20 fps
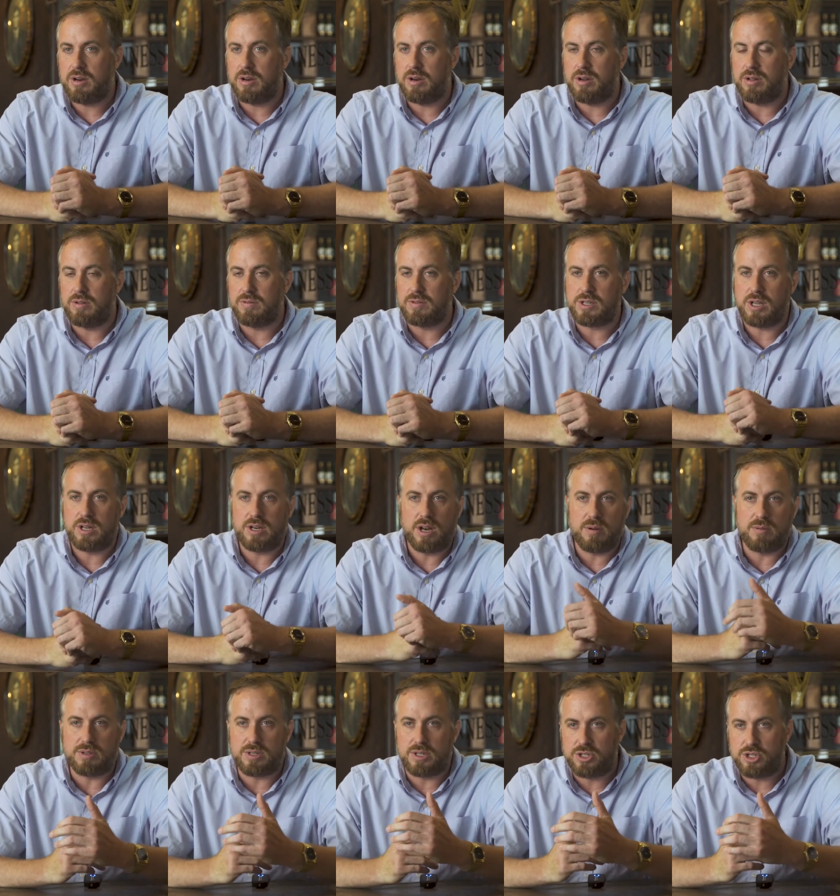and all of a sudden I
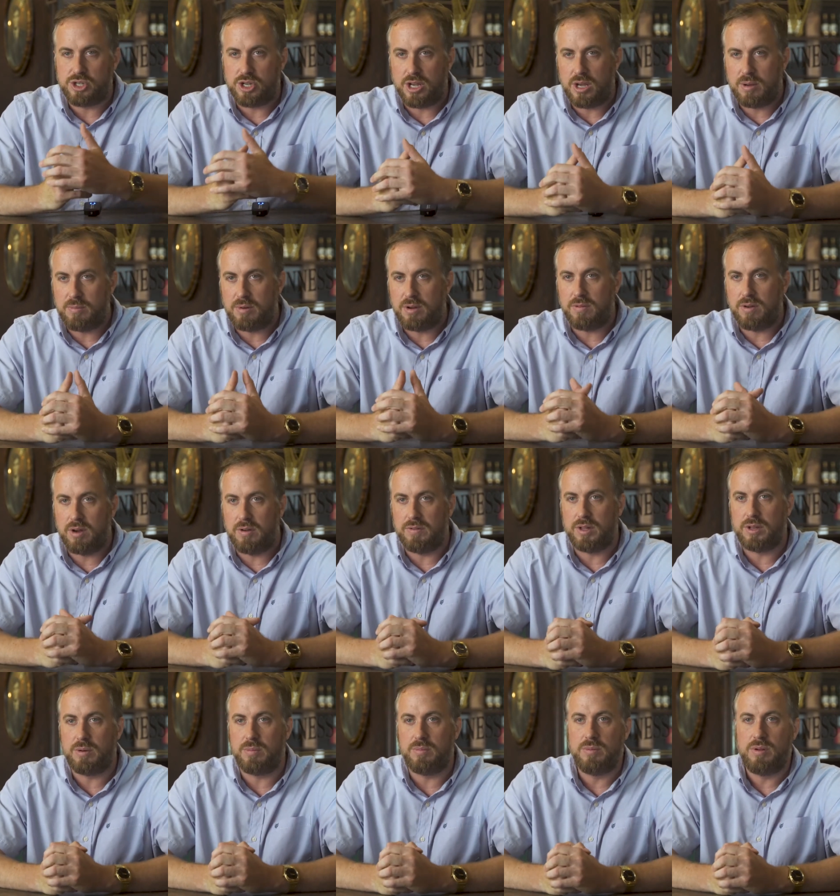was the GM of a
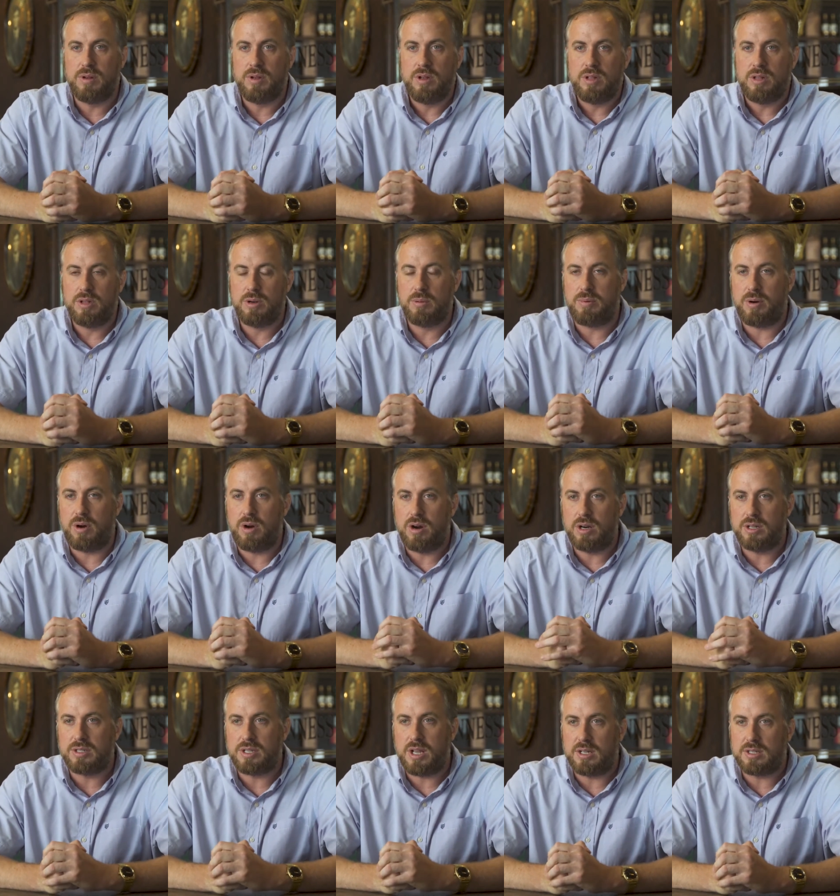little bar
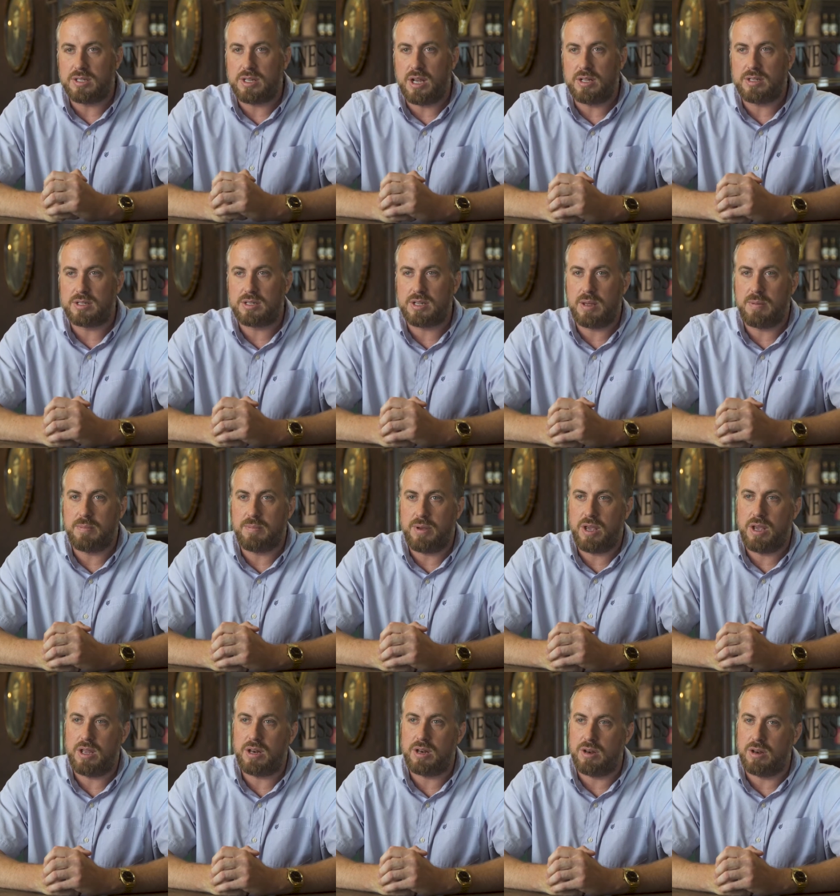in downtown St.
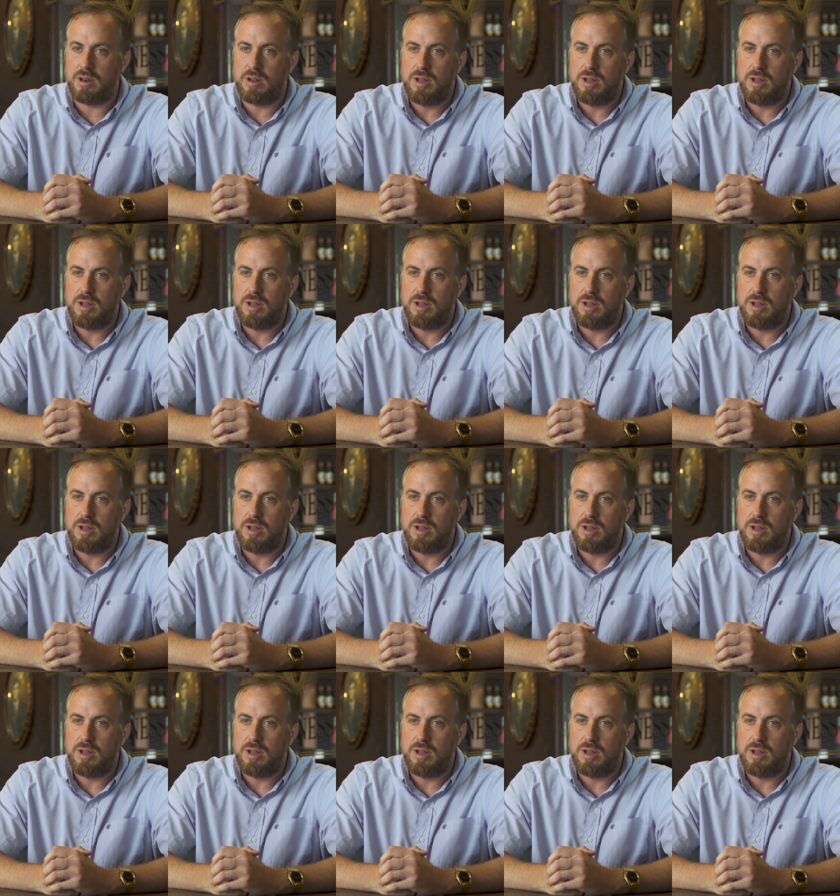Pete, and